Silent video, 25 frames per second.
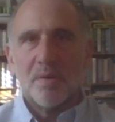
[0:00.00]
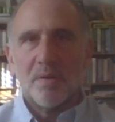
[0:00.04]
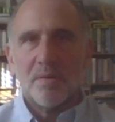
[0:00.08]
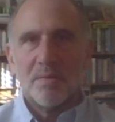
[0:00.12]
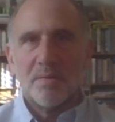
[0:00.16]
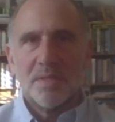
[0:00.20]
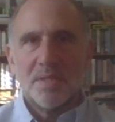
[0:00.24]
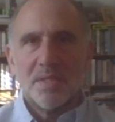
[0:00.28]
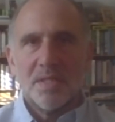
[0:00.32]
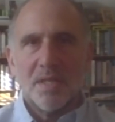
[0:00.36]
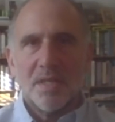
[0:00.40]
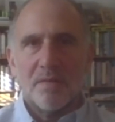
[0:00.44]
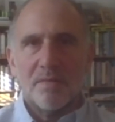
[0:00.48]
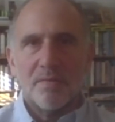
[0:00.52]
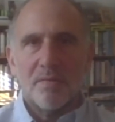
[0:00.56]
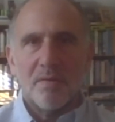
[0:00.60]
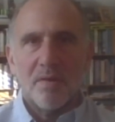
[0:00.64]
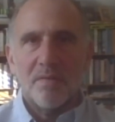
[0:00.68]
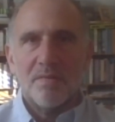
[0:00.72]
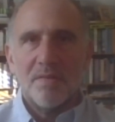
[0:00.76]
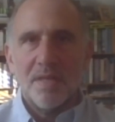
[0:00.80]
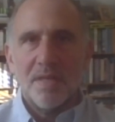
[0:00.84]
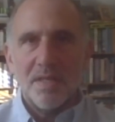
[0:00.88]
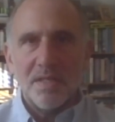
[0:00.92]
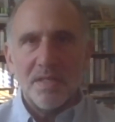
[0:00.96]
what it would sell
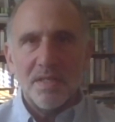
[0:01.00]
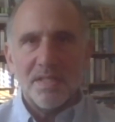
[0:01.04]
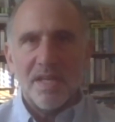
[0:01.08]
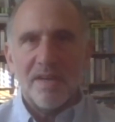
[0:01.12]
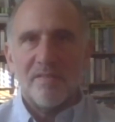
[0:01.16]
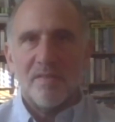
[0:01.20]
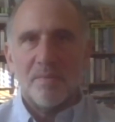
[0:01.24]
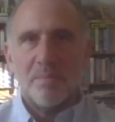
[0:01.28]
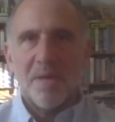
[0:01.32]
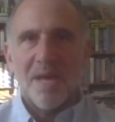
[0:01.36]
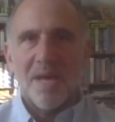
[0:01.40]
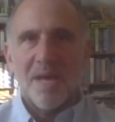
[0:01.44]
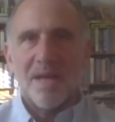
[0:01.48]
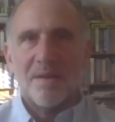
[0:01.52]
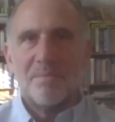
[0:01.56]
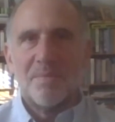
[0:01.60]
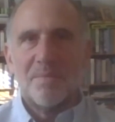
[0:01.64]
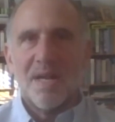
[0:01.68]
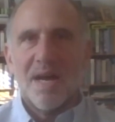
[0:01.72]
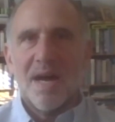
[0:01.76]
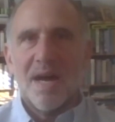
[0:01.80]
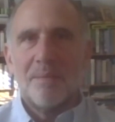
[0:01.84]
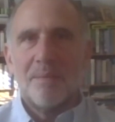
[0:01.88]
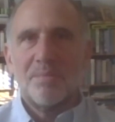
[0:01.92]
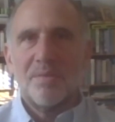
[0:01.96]
for if they didn't have a patent
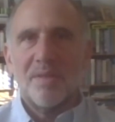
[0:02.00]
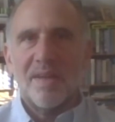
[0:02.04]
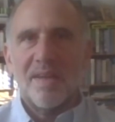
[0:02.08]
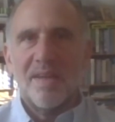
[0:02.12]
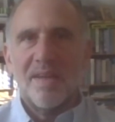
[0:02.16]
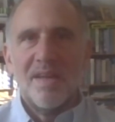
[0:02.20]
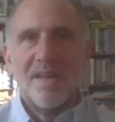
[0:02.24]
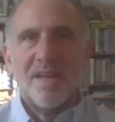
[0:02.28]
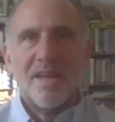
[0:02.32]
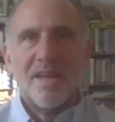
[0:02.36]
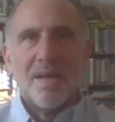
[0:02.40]
monopoly.